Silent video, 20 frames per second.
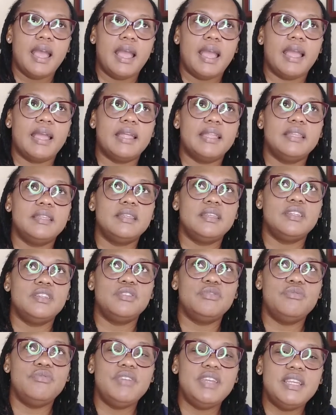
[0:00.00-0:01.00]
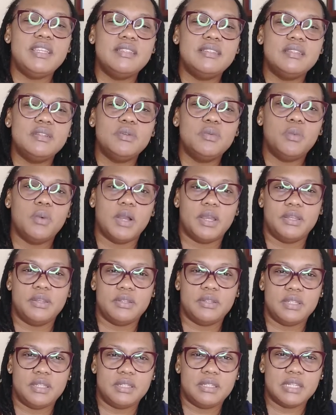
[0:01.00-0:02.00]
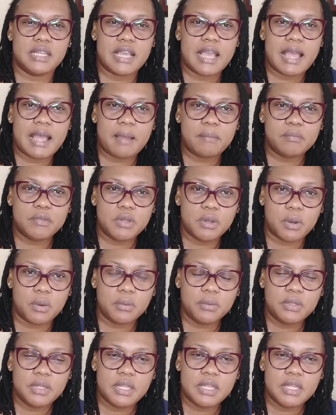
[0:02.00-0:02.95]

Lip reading: And the reason why you need to calm down